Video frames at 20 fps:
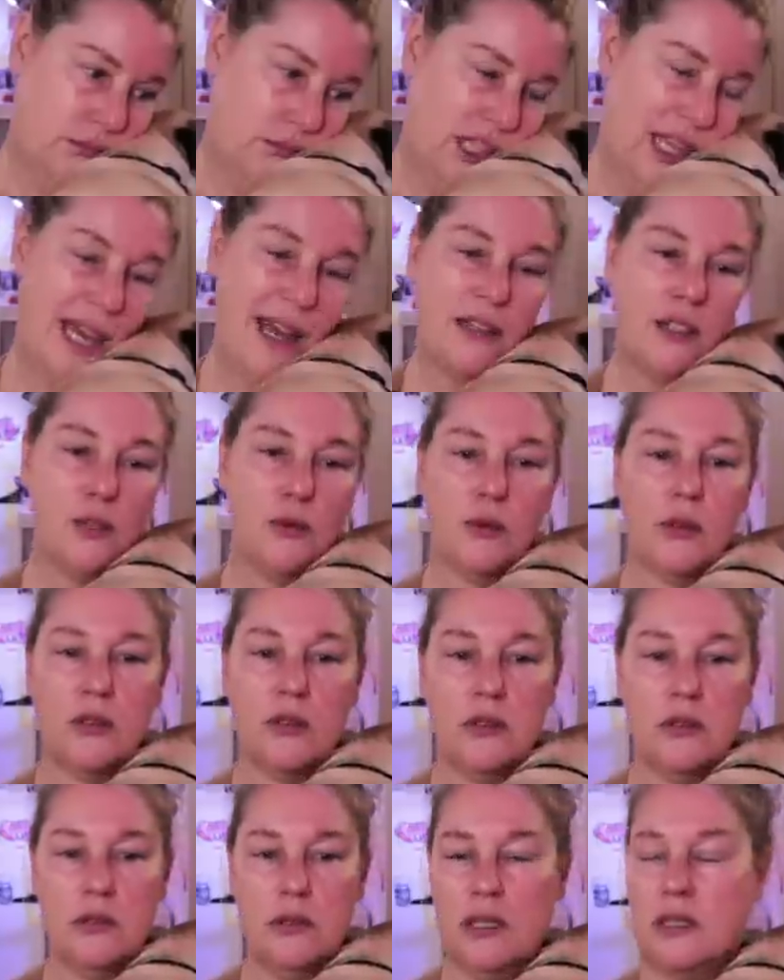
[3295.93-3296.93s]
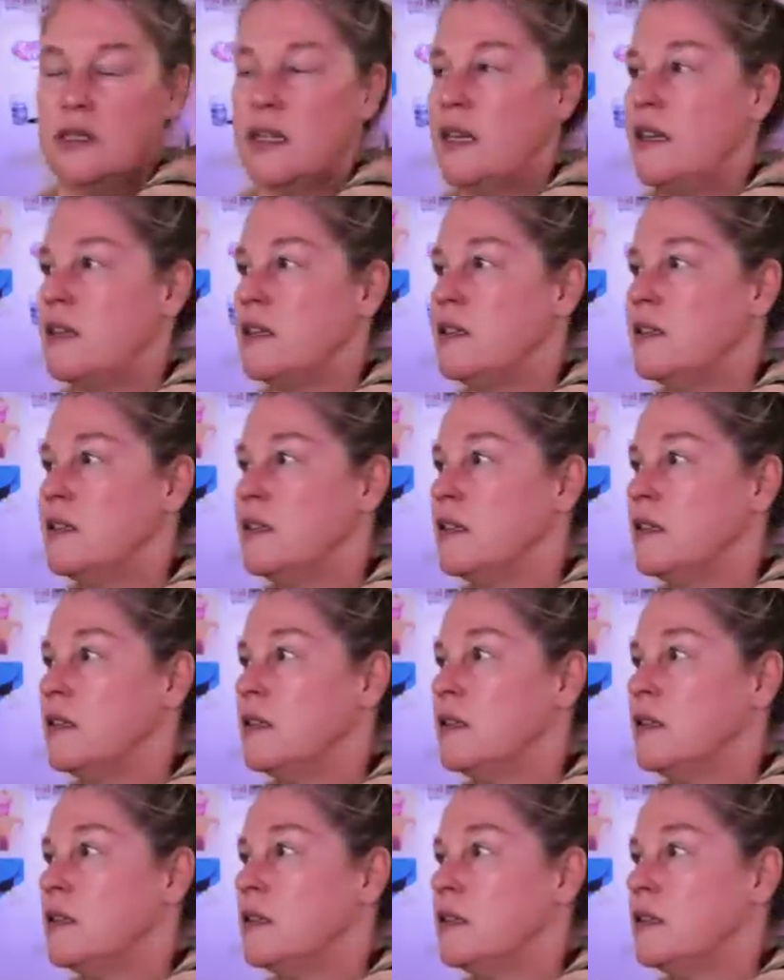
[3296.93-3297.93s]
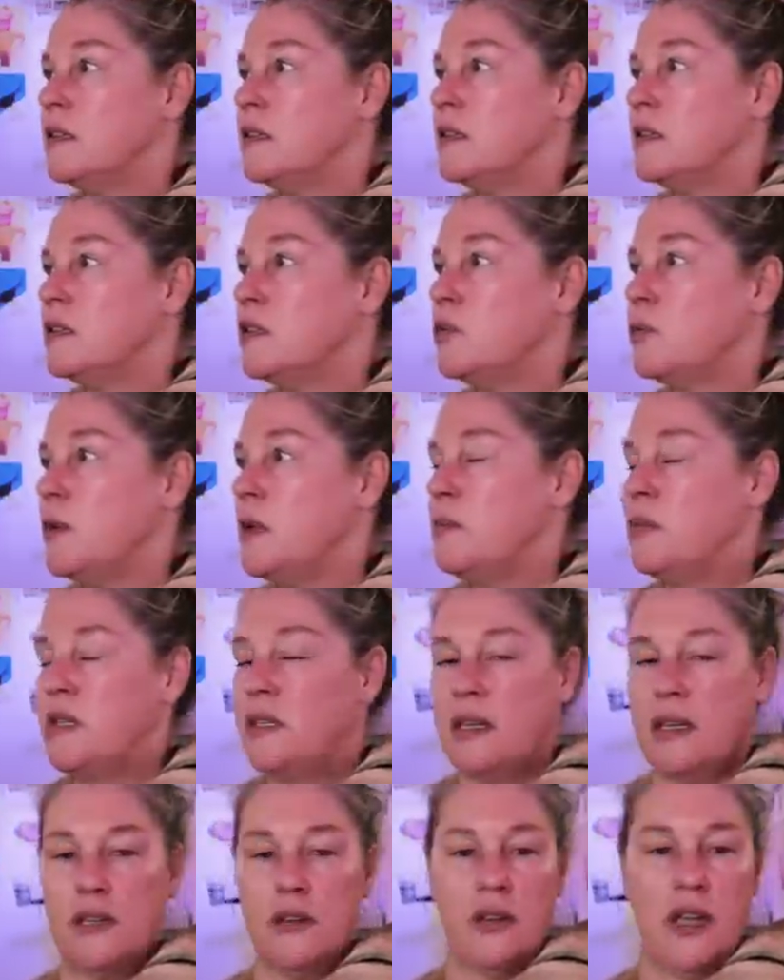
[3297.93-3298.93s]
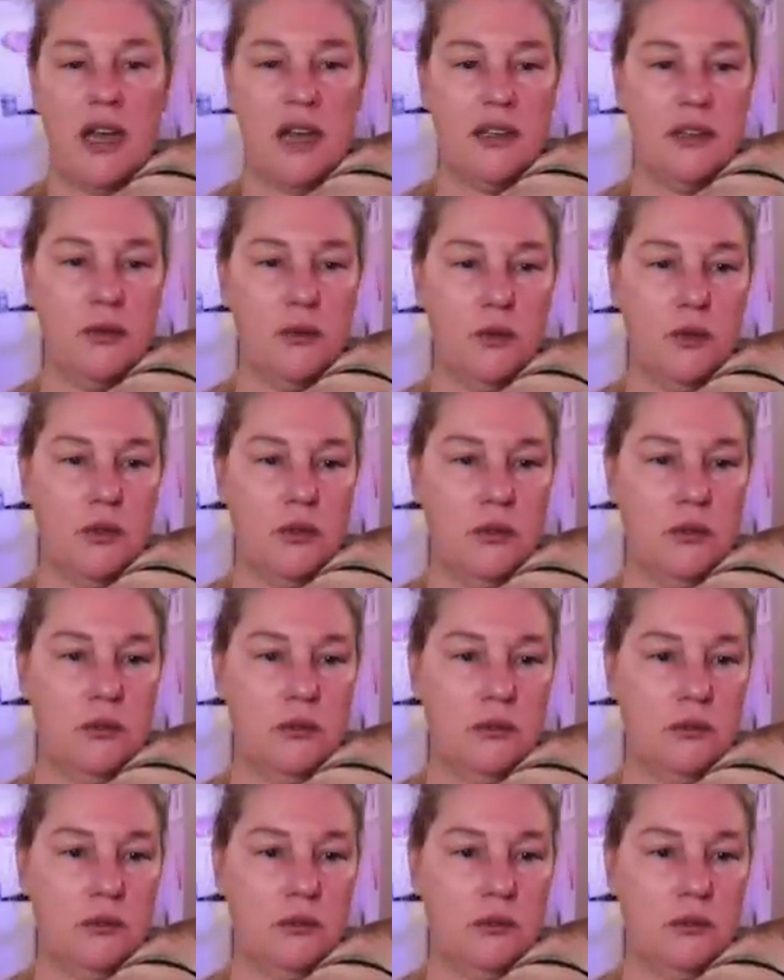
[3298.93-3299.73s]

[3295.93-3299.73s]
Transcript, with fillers: casserole. It's a sweet potato casserole.